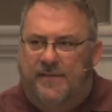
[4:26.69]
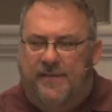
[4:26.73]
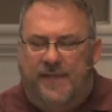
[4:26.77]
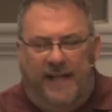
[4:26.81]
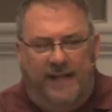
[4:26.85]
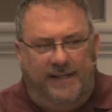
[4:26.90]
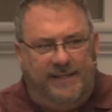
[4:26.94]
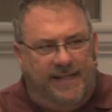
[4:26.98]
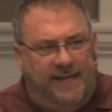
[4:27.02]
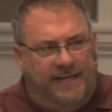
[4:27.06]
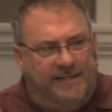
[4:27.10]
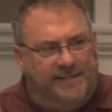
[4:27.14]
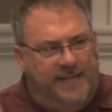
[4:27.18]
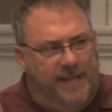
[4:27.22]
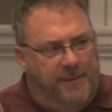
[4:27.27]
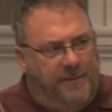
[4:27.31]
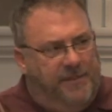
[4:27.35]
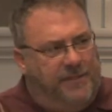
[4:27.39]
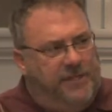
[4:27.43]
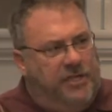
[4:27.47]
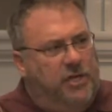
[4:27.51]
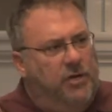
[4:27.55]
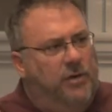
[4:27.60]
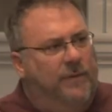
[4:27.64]
that
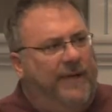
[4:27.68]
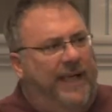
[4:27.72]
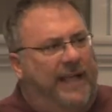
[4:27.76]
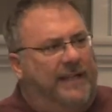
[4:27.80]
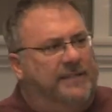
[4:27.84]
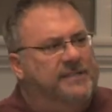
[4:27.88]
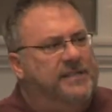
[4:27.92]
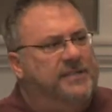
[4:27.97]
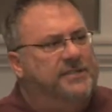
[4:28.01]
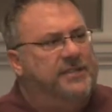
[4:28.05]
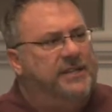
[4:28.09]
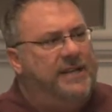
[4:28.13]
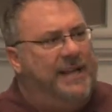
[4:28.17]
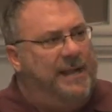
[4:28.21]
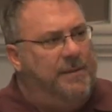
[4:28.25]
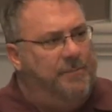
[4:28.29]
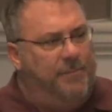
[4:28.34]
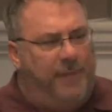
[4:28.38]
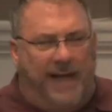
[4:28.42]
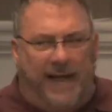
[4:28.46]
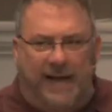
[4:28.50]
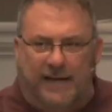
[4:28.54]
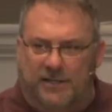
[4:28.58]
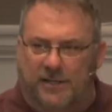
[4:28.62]
"Timothy, you have had such an
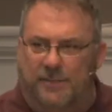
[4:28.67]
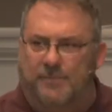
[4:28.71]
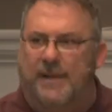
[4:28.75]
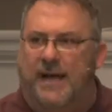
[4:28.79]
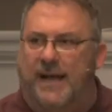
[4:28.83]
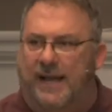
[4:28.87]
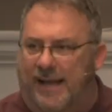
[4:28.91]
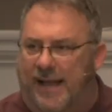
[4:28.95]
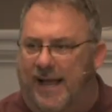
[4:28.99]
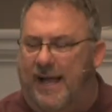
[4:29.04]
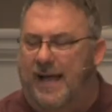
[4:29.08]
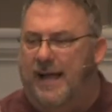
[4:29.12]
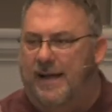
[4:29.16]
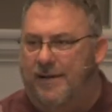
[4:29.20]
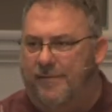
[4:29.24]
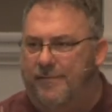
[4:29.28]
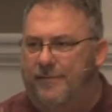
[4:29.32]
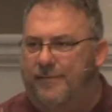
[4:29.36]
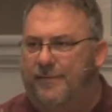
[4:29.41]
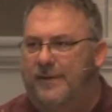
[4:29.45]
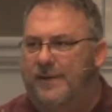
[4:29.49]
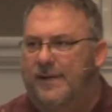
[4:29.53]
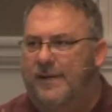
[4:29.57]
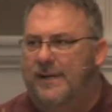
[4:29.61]
impact on my
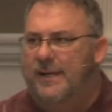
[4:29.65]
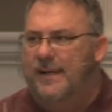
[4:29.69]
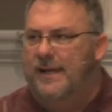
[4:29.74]
life,